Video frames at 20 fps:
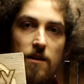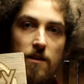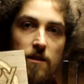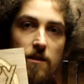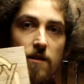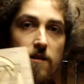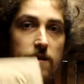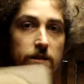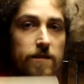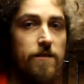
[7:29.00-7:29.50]

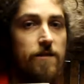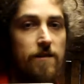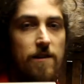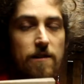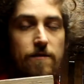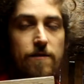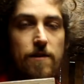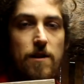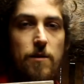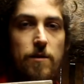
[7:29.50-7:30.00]
This is
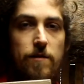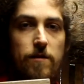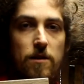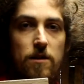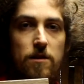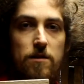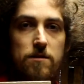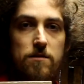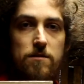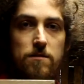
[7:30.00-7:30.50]
how far we've
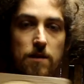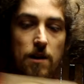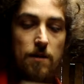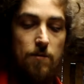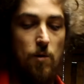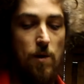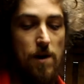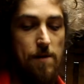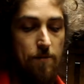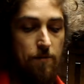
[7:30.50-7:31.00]
gotten.
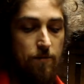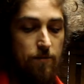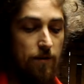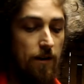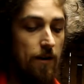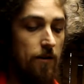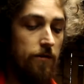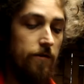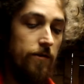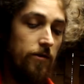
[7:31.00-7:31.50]
I'm quite
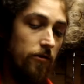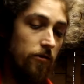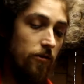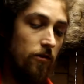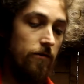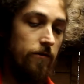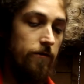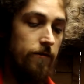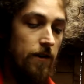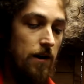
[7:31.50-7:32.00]
proud of it
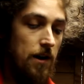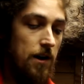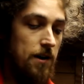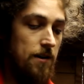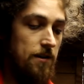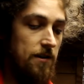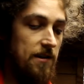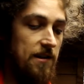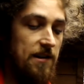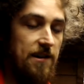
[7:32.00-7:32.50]
so
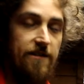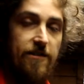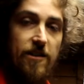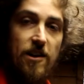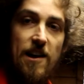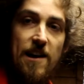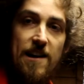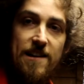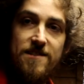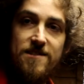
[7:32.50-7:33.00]
far. The
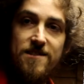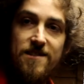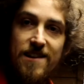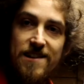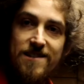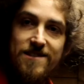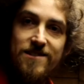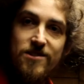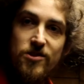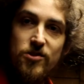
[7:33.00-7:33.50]
lines are
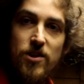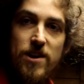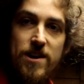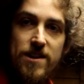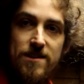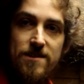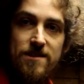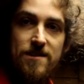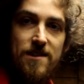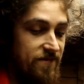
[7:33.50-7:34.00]
nice and
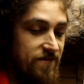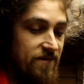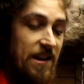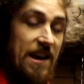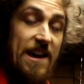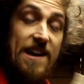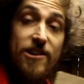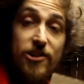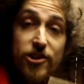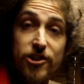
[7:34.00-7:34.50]

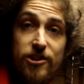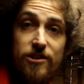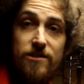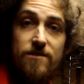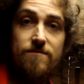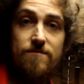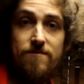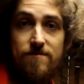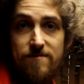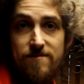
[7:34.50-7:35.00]
straight-ish.
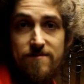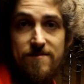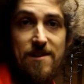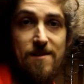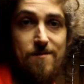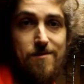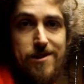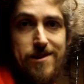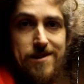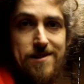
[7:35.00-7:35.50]

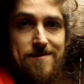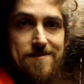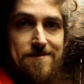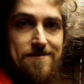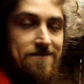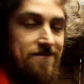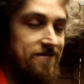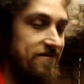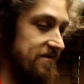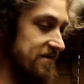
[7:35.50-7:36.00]
I mean,
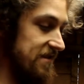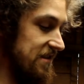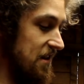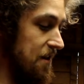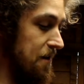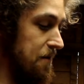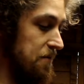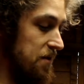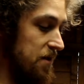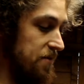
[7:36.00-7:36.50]

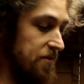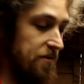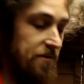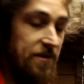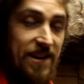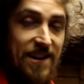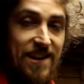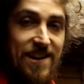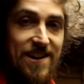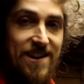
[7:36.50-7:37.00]
I'm a
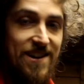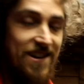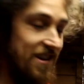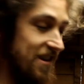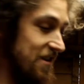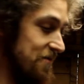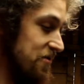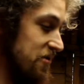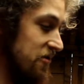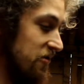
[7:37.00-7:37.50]
beginner,
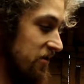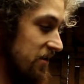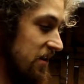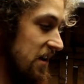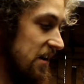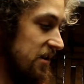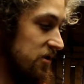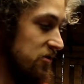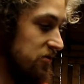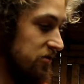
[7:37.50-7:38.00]
and I'm using the
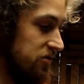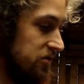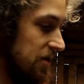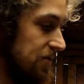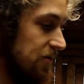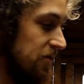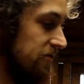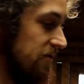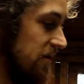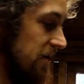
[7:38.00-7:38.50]
actual
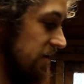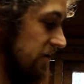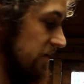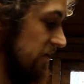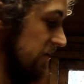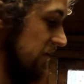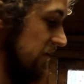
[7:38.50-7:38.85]
Dremel rather than